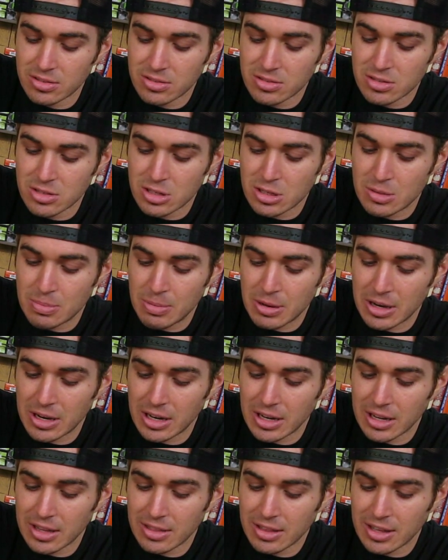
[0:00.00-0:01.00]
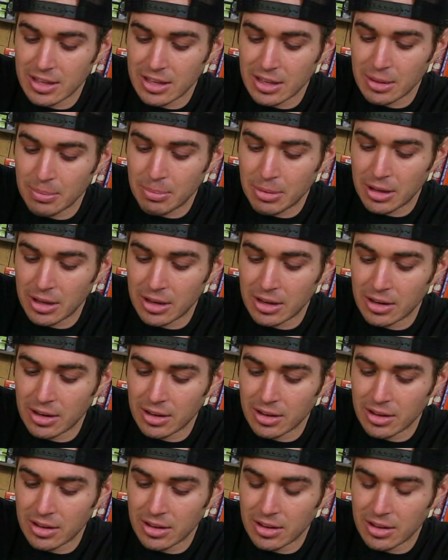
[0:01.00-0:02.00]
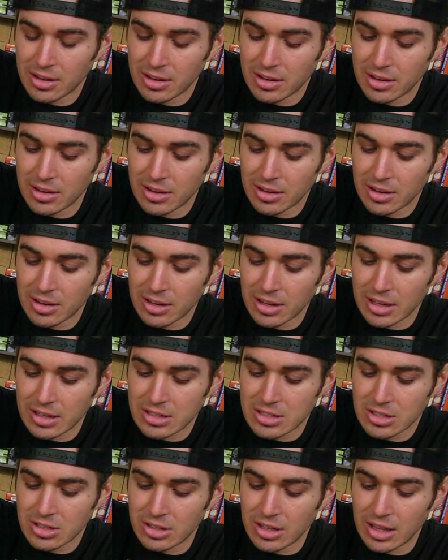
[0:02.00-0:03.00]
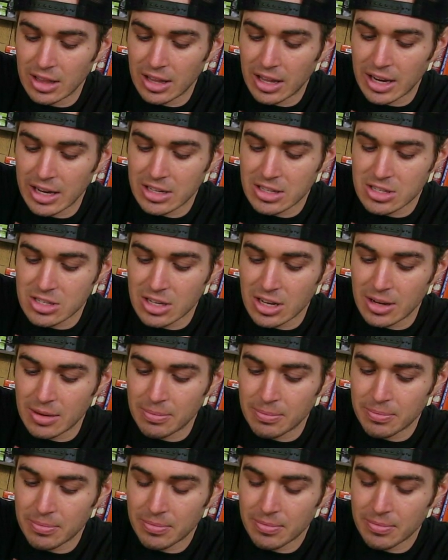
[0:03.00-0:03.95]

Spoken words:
spinning the kingpin until it lines up